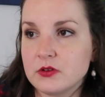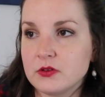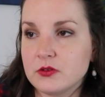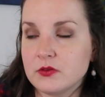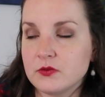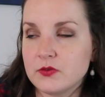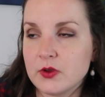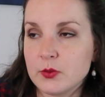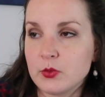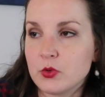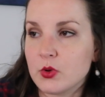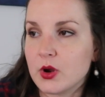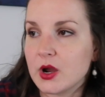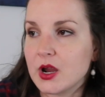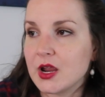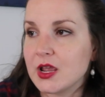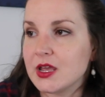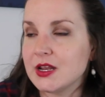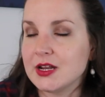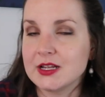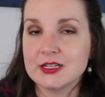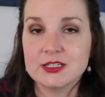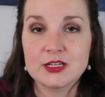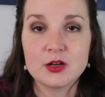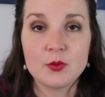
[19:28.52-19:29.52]
February,
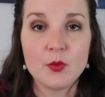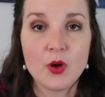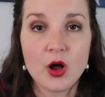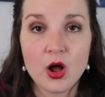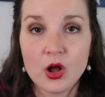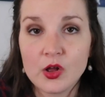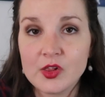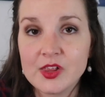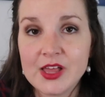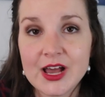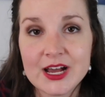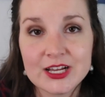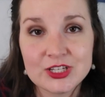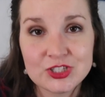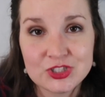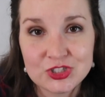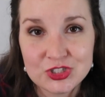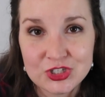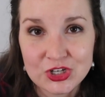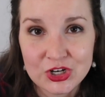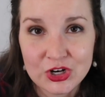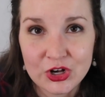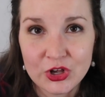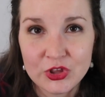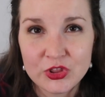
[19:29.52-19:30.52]
and I did them all last
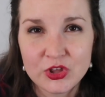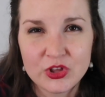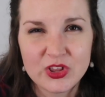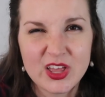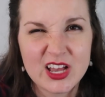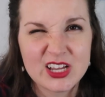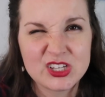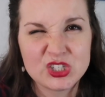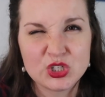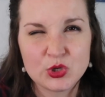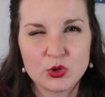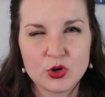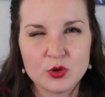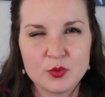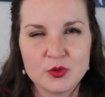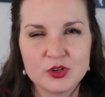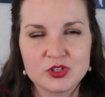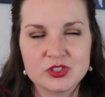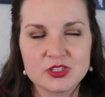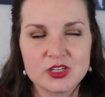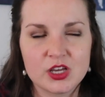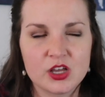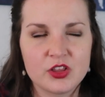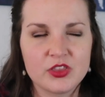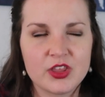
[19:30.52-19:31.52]
year, although last year we were
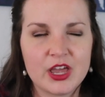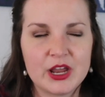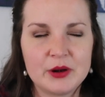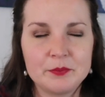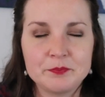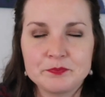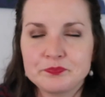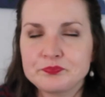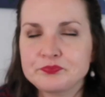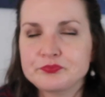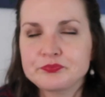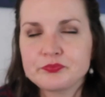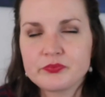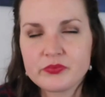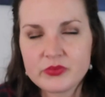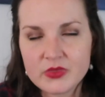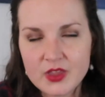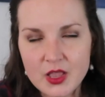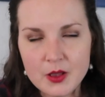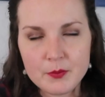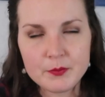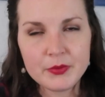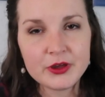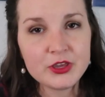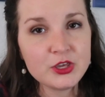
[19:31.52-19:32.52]
mostly online.
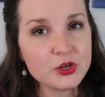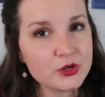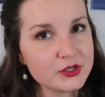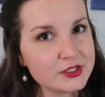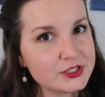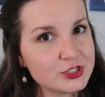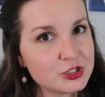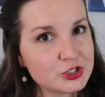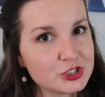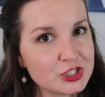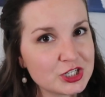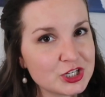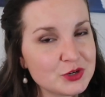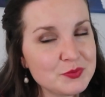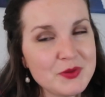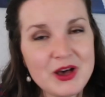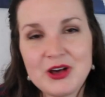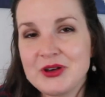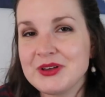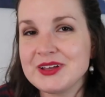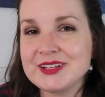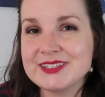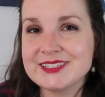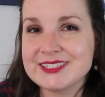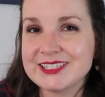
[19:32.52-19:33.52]
But you can still check them
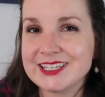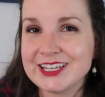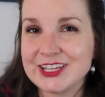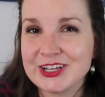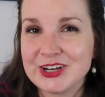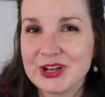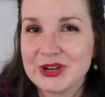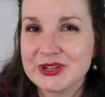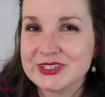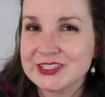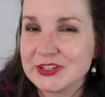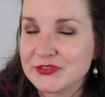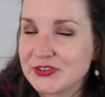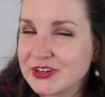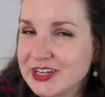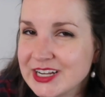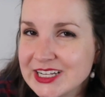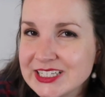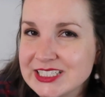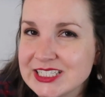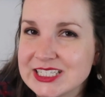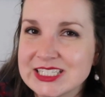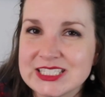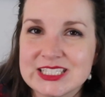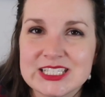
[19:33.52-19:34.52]
out and see, you know, different
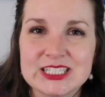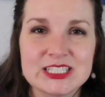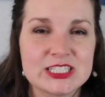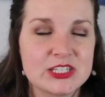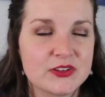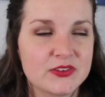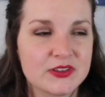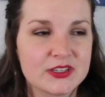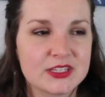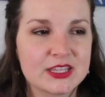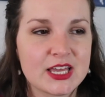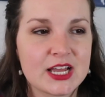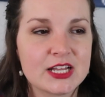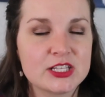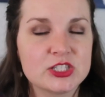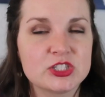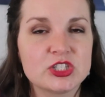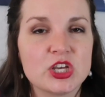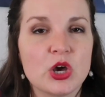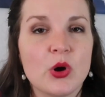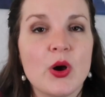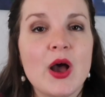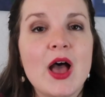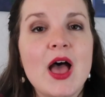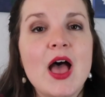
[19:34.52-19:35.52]
ideas and stuff like that.
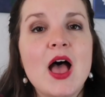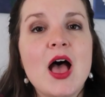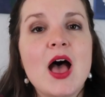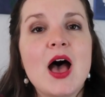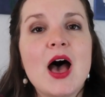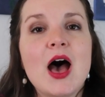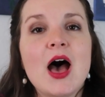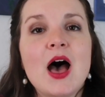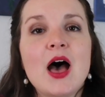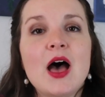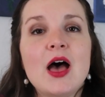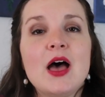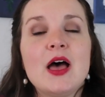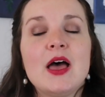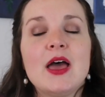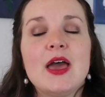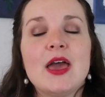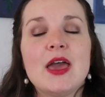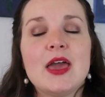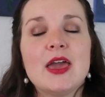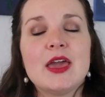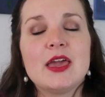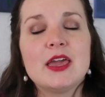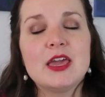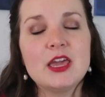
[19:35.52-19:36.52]
So
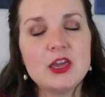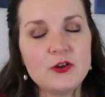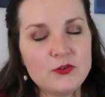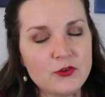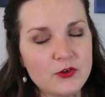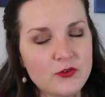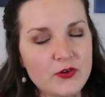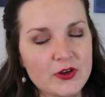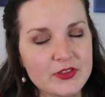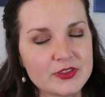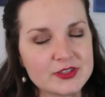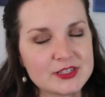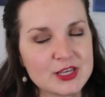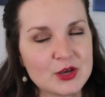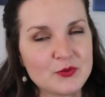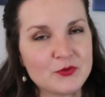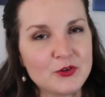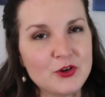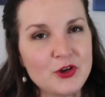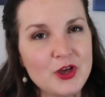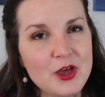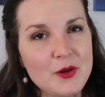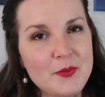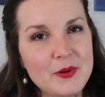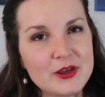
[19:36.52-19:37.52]
if you found this
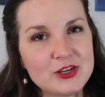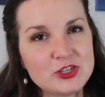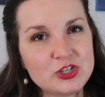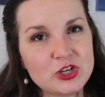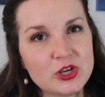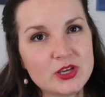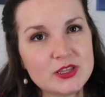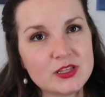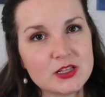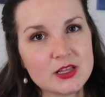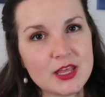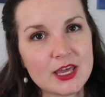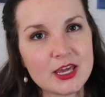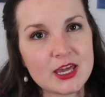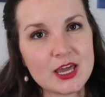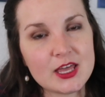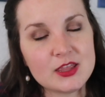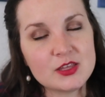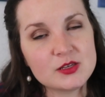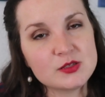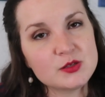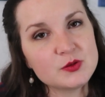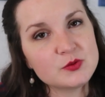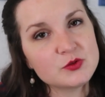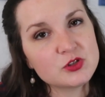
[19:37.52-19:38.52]
helpful, make sure you hit the like and
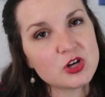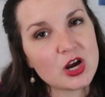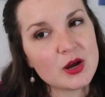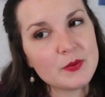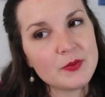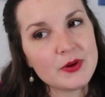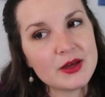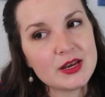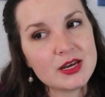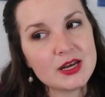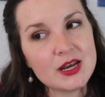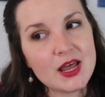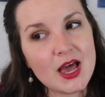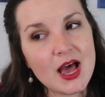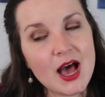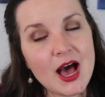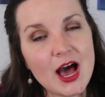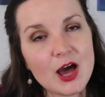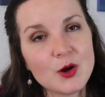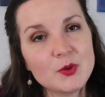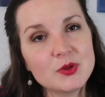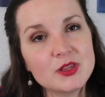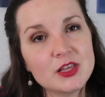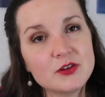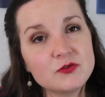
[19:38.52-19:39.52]
the subscribe button.
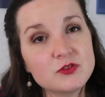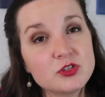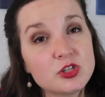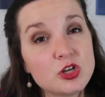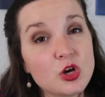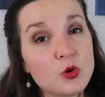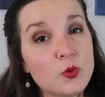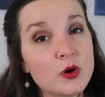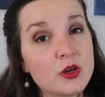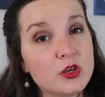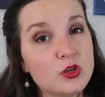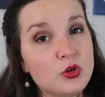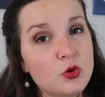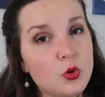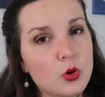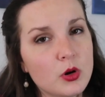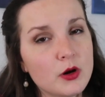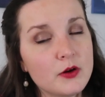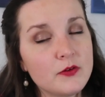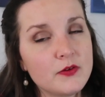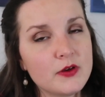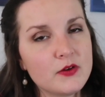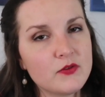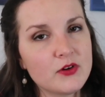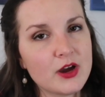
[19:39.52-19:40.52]
I would love to know what
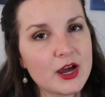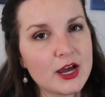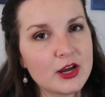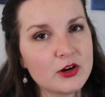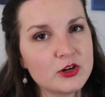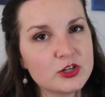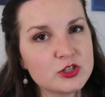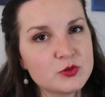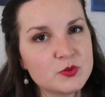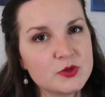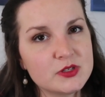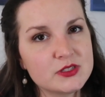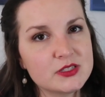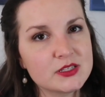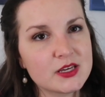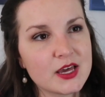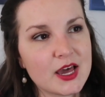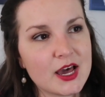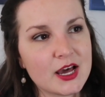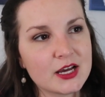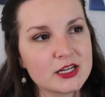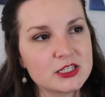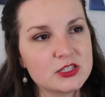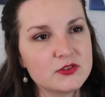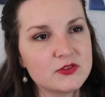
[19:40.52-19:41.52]
your favorite Irish music
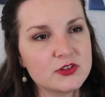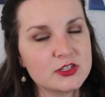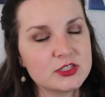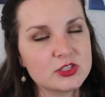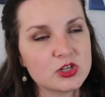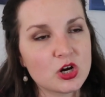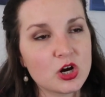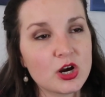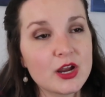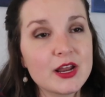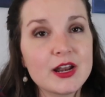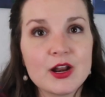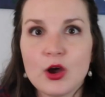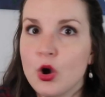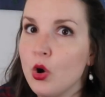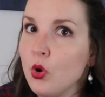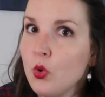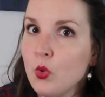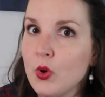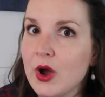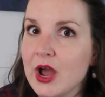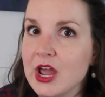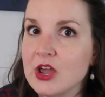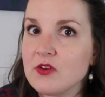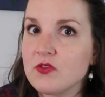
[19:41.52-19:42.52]
activities are. And
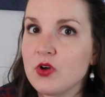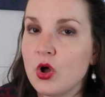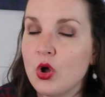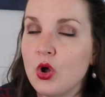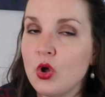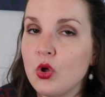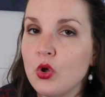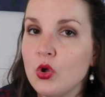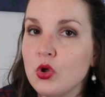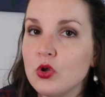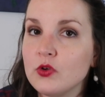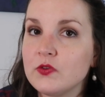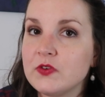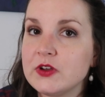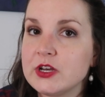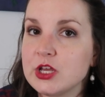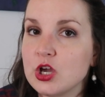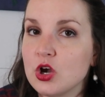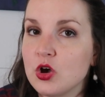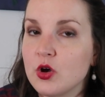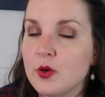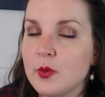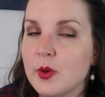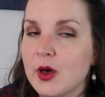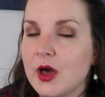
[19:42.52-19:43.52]
oh, I have a whole
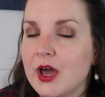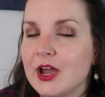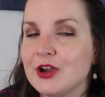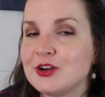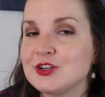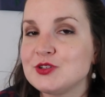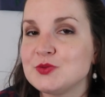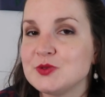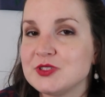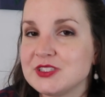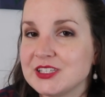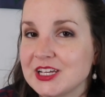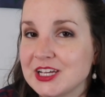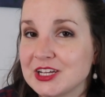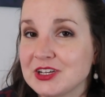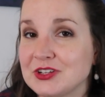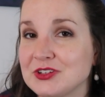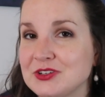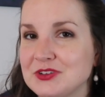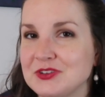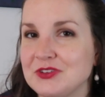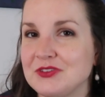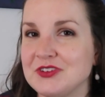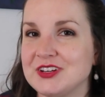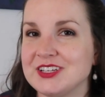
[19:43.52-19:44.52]
video about Irish music
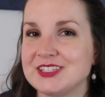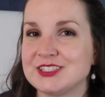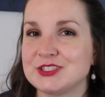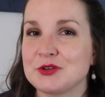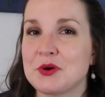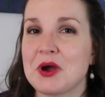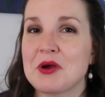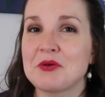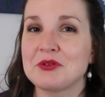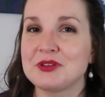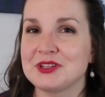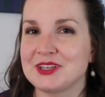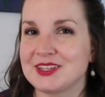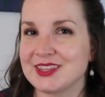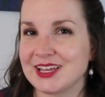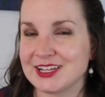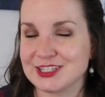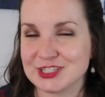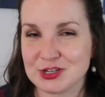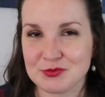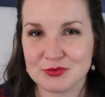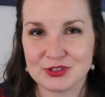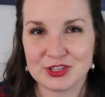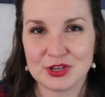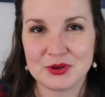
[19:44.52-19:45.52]
activities, so I will link that
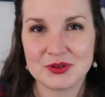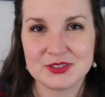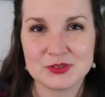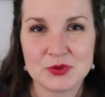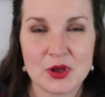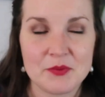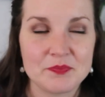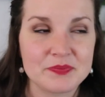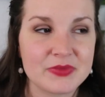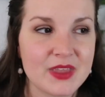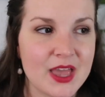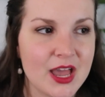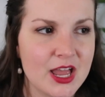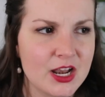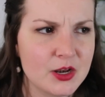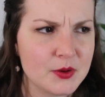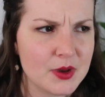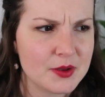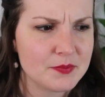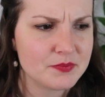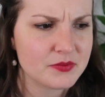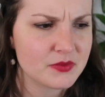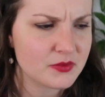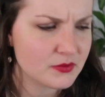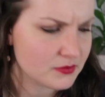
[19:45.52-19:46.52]
down below as well.
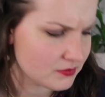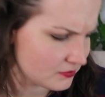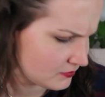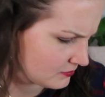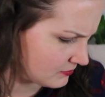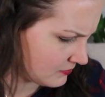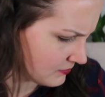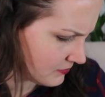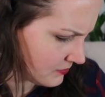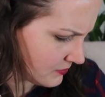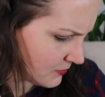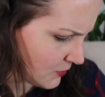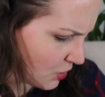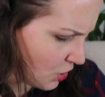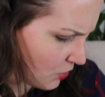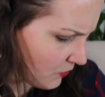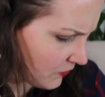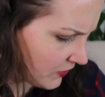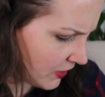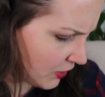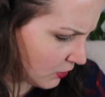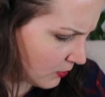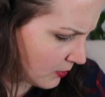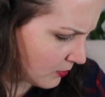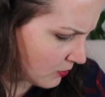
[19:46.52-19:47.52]
Anyway,
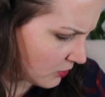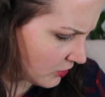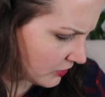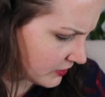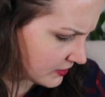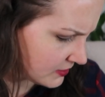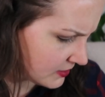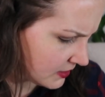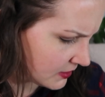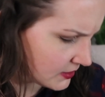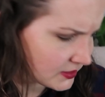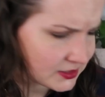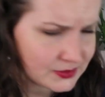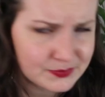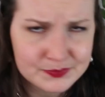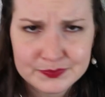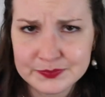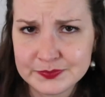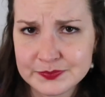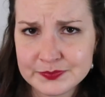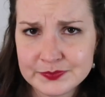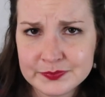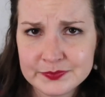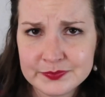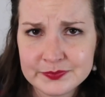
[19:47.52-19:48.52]
hopefully I remember all these links.
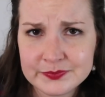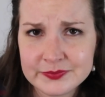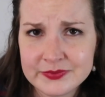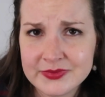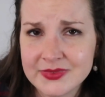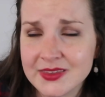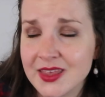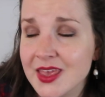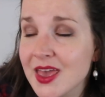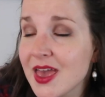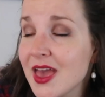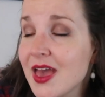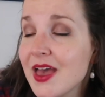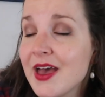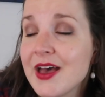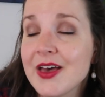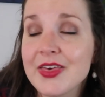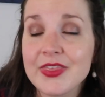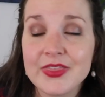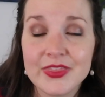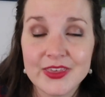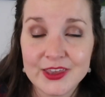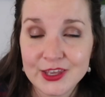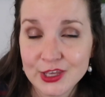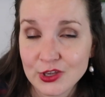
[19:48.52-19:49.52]

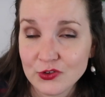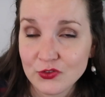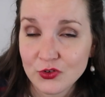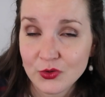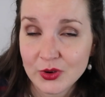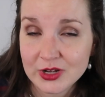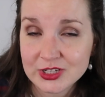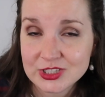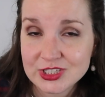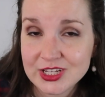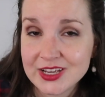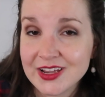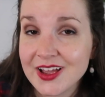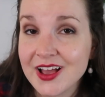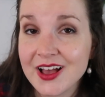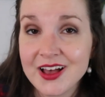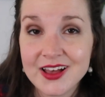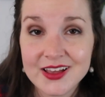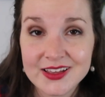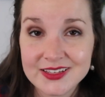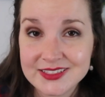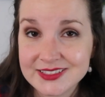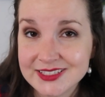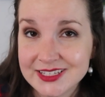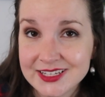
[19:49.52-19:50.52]
Thank you for watching.
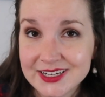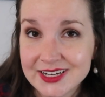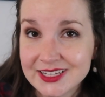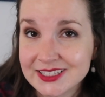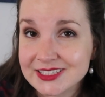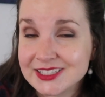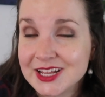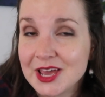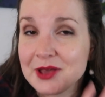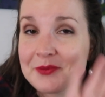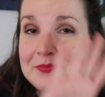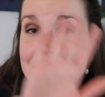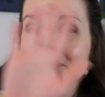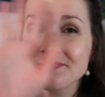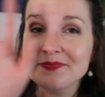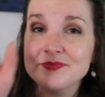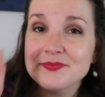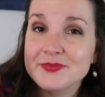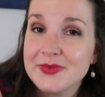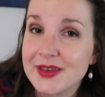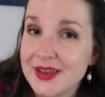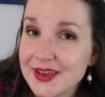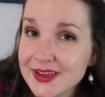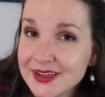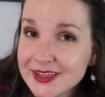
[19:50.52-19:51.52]
I'll see you next time.
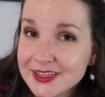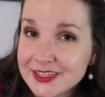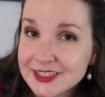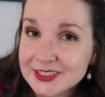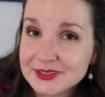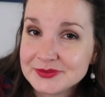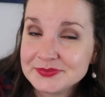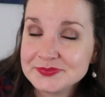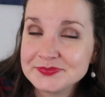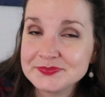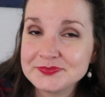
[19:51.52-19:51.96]
Bye.